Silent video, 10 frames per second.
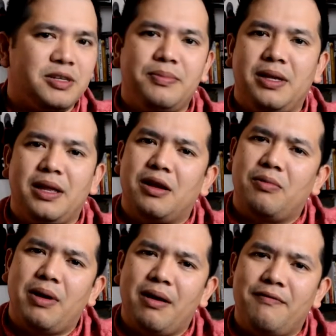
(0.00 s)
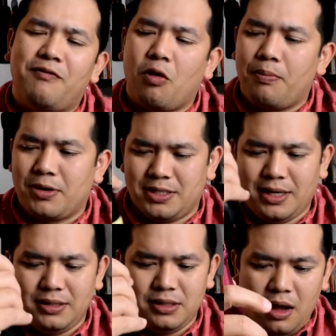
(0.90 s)
something like around
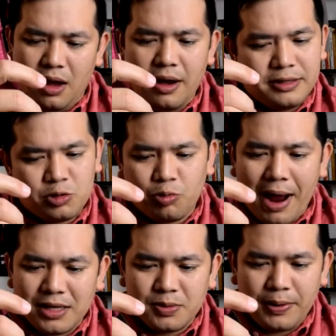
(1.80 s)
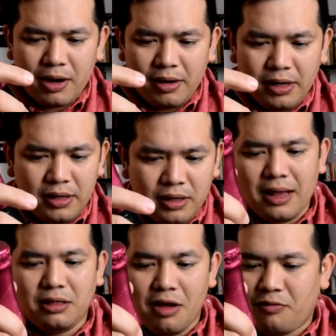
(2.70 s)
4%. It's raspberry. I
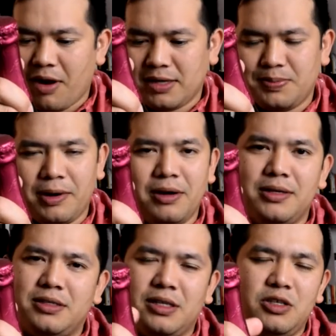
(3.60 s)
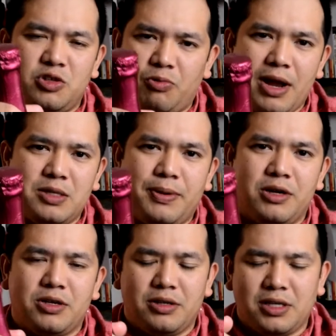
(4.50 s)
love raspberries. I use the
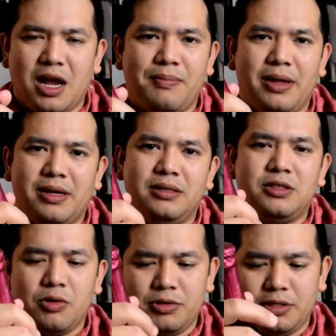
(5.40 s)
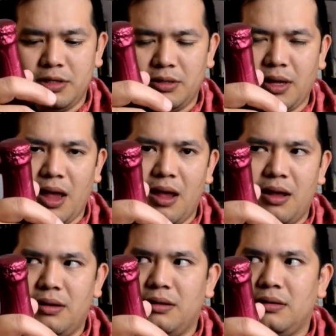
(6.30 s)
raspberries all the time, like in toast
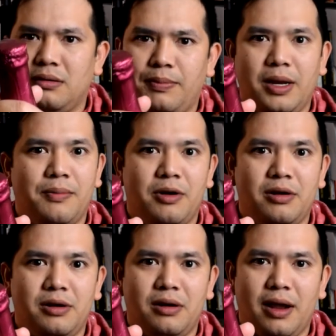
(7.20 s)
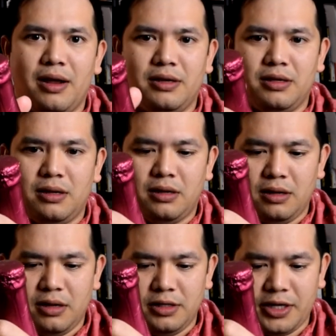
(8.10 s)
and peanut butter and
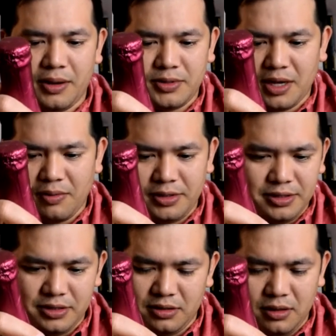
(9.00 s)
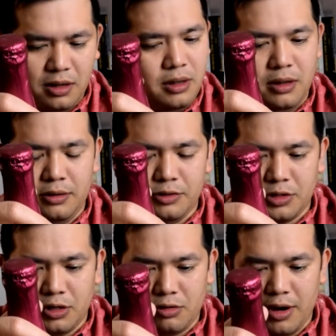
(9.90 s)
jam sandwiches. Those
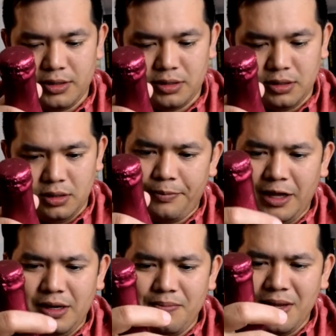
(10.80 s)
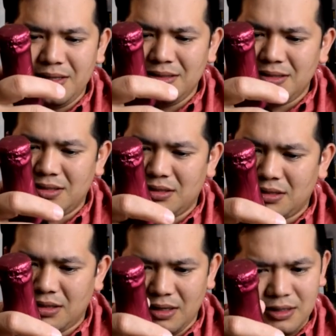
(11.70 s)
are great.
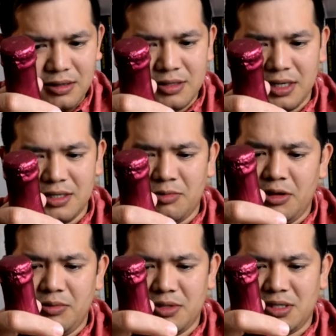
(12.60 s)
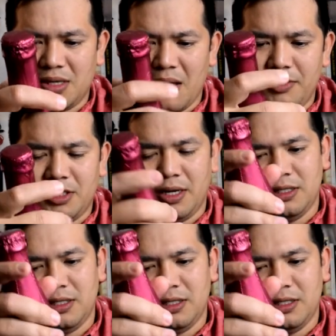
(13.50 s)
Lindemans, it looks like it was established in